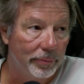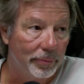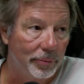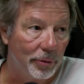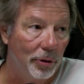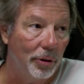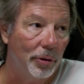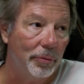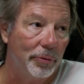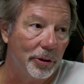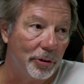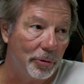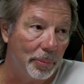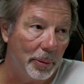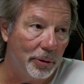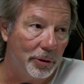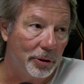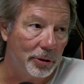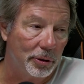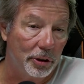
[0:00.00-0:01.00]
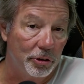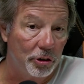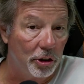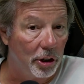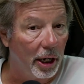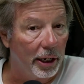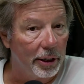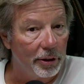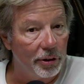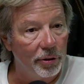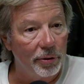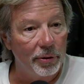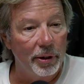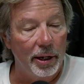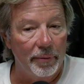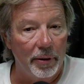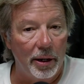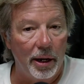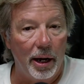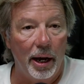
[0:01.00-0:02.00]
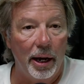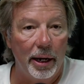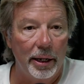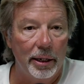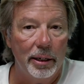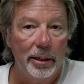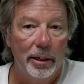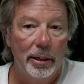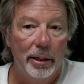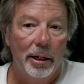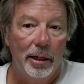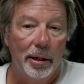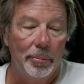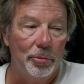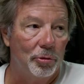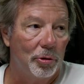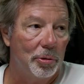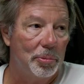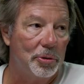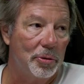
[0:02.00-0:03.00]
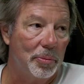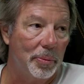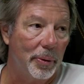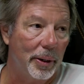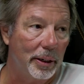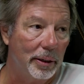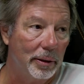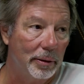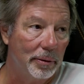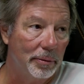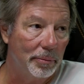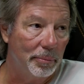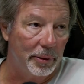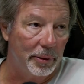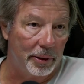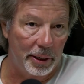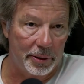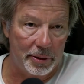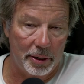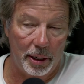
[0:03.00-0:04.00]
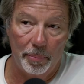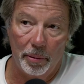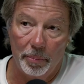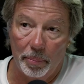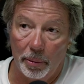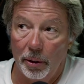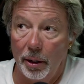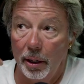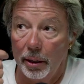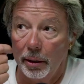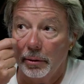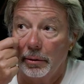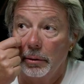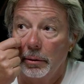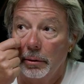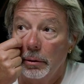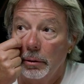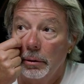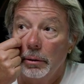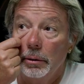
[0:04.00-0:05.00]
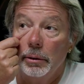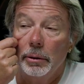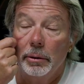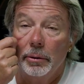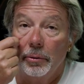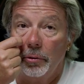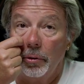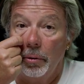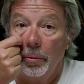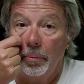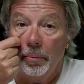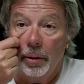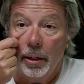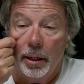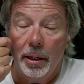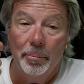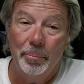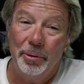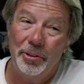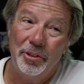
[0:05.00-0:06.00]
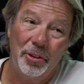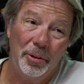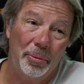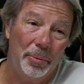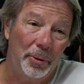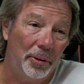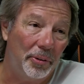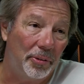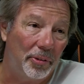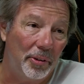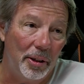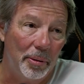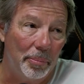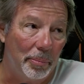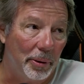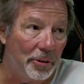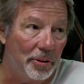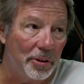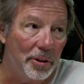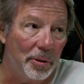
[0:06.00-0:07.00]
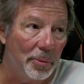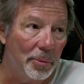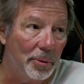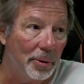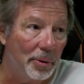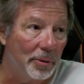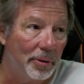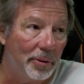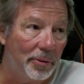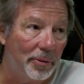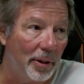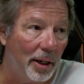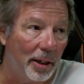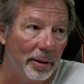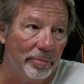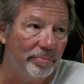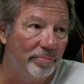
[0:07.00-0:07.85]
for overexposure because you don't have a high absorption rate with that type of product. So, but you don't really see them much anymore. It's not.